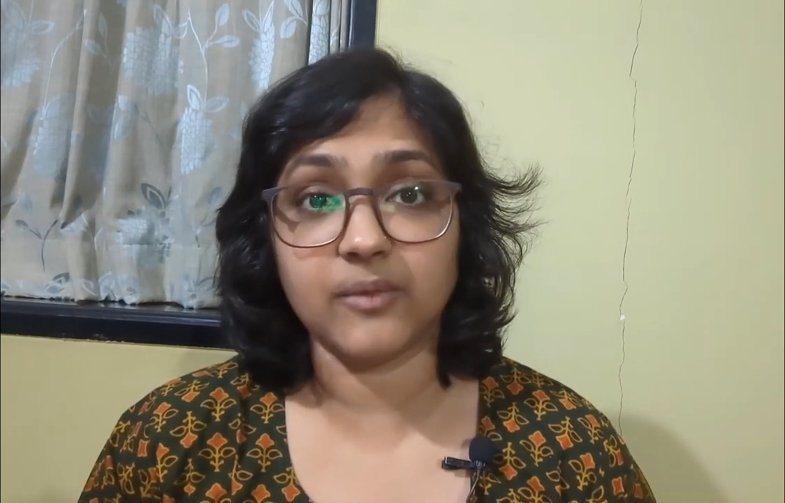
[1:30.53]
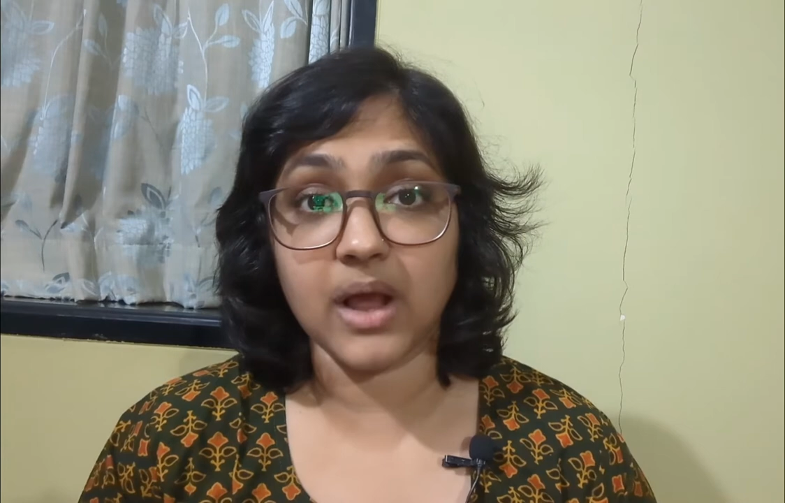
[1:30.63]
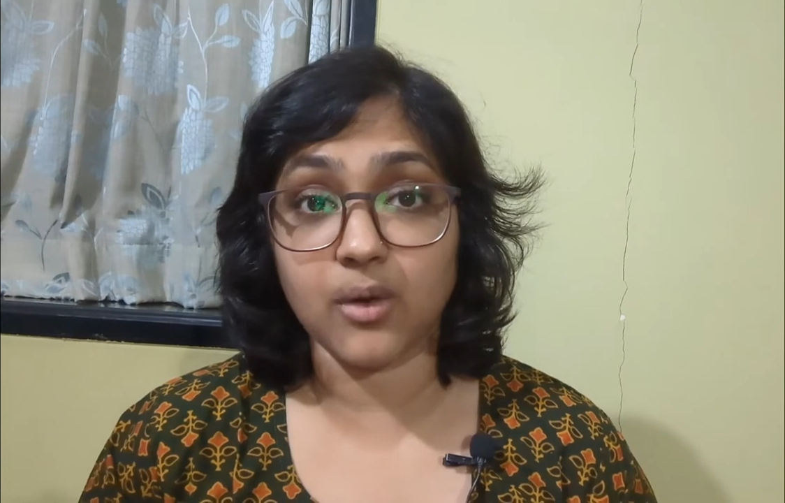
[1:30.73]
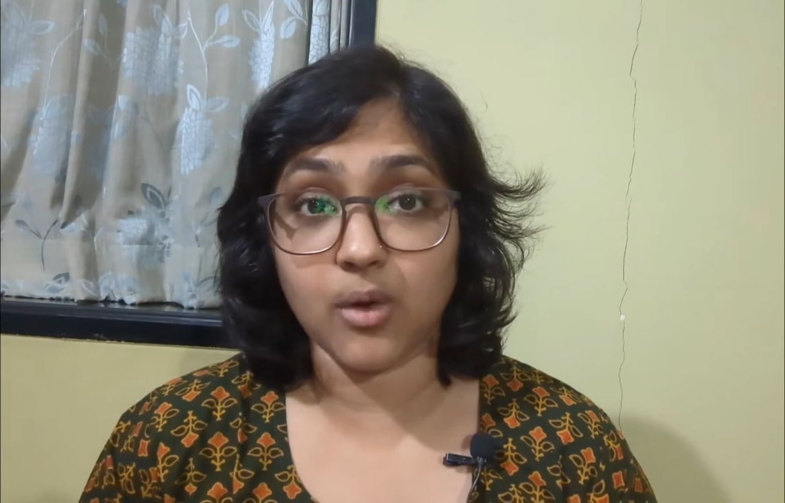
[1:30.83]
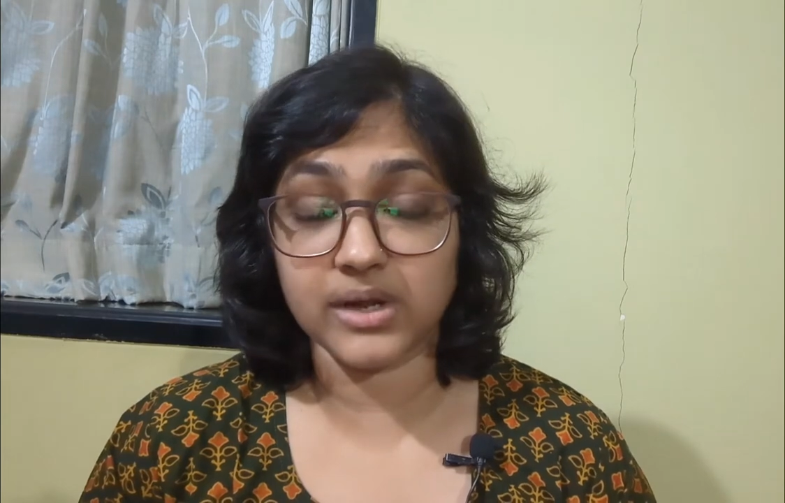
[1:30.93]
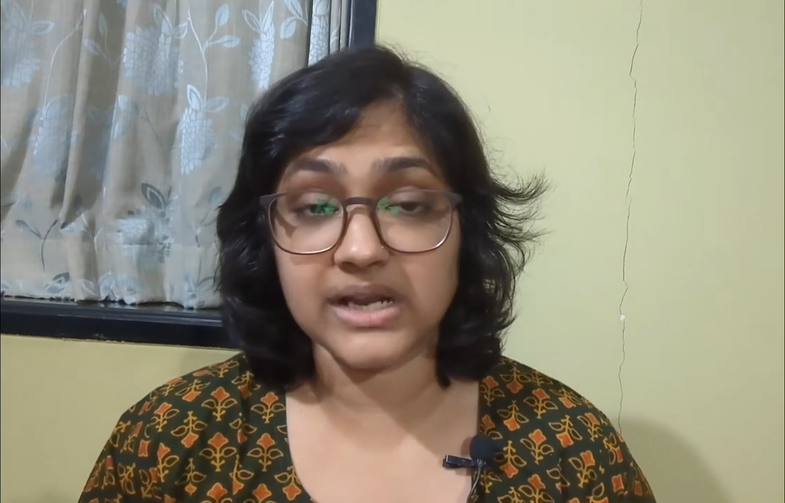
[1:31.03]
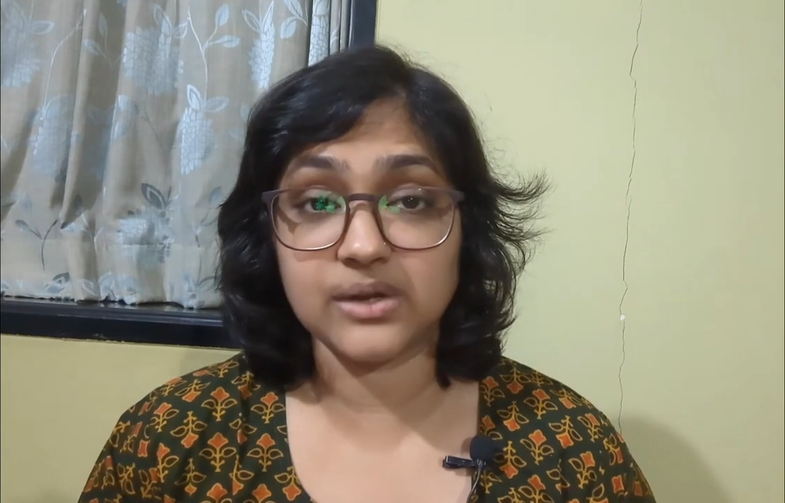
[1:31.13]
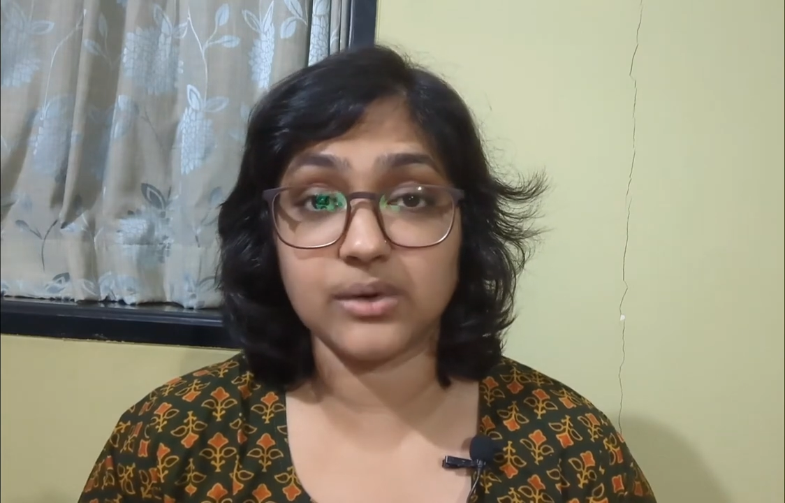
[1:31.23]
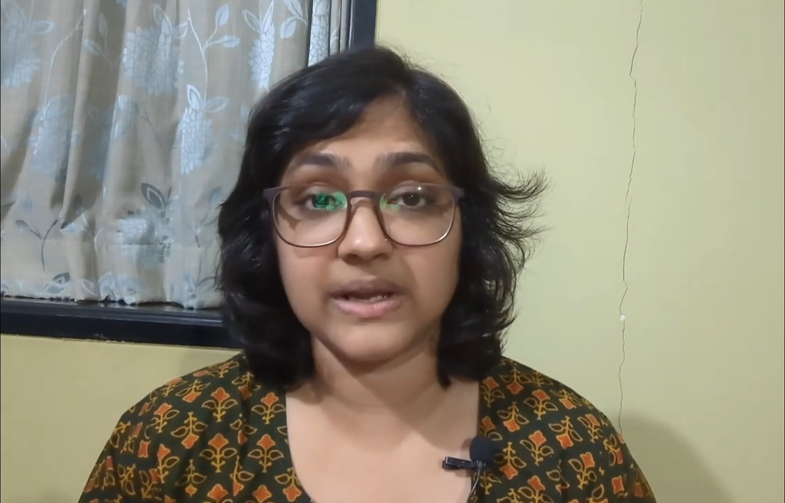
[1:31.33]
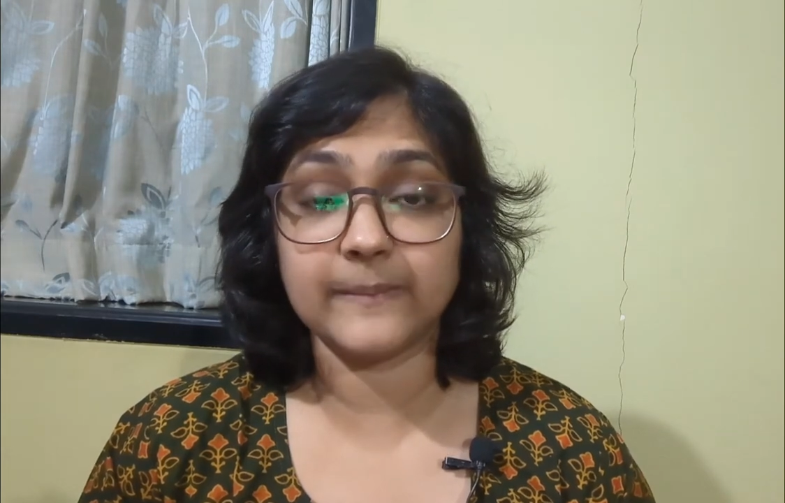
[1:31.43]

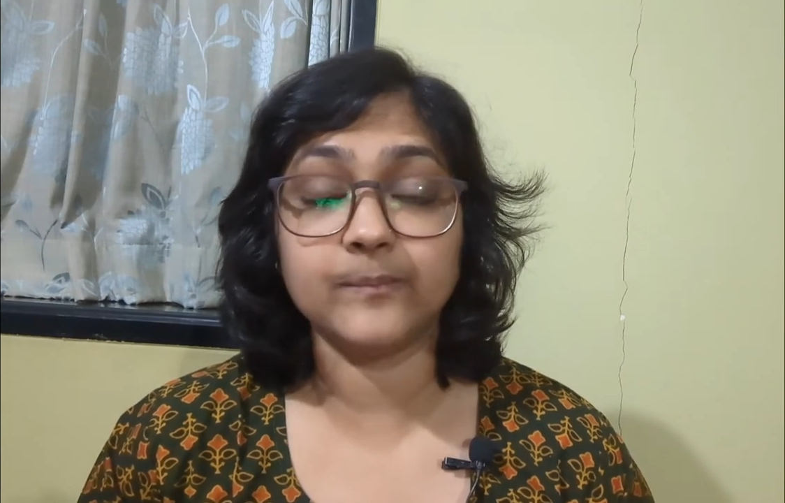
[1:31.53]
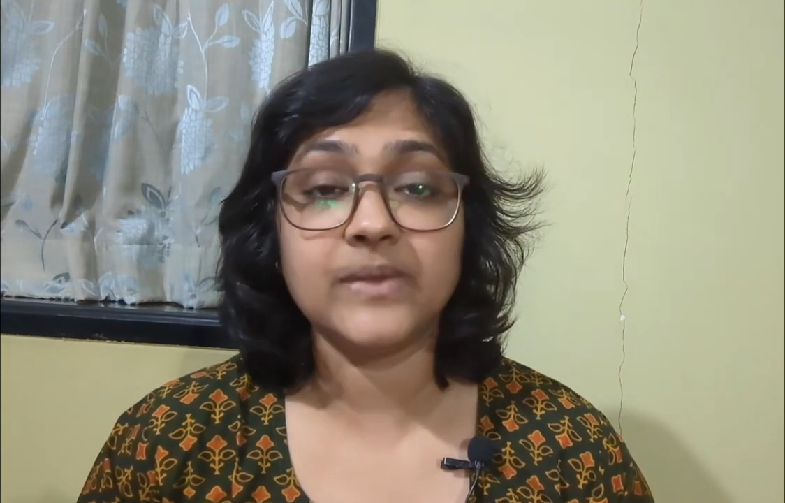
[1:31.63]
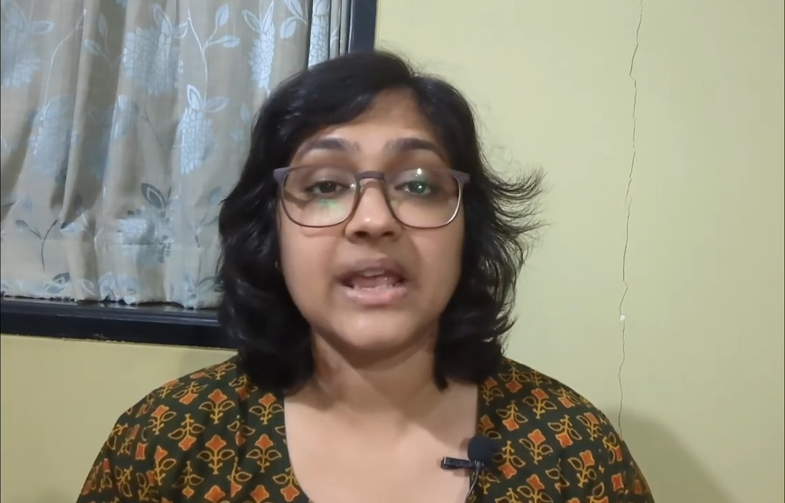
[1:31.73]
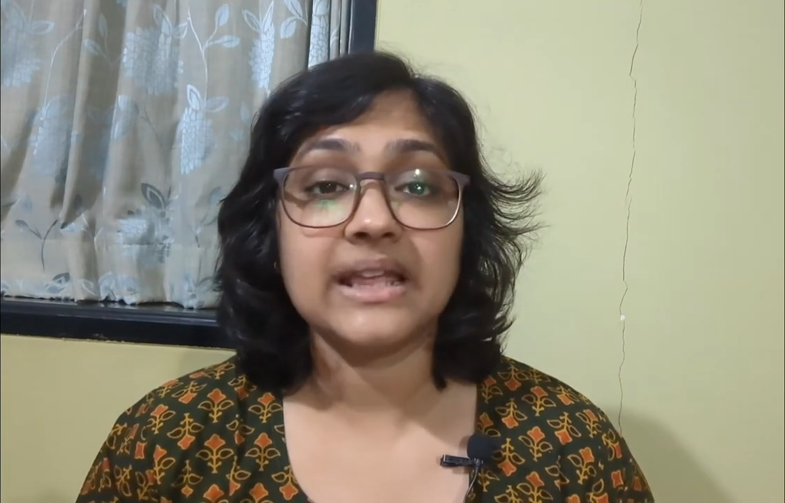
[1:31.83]
according to him,